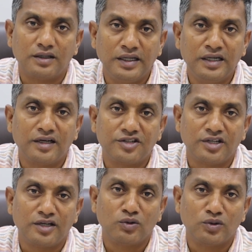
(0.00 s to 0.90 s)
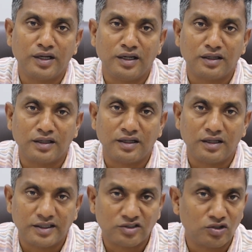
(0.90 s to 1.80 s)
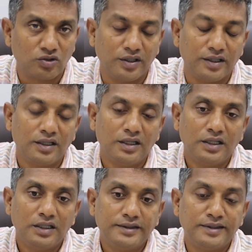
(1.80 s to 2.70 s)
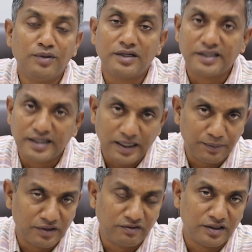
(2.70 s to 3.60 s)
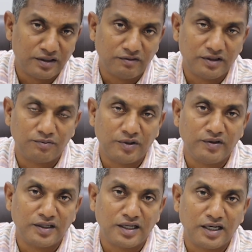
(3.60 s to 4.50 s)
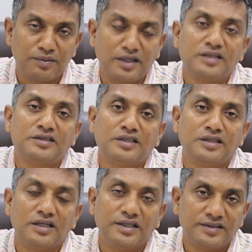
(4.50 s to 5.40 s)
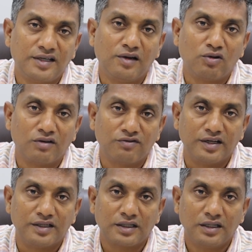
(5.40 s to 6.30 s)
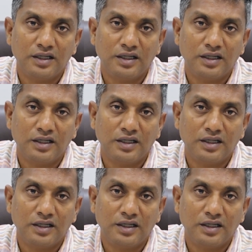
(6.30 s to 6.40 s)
in Russia and Ukraine as on today. Similar thing happened between the Hamas and Israel conflict.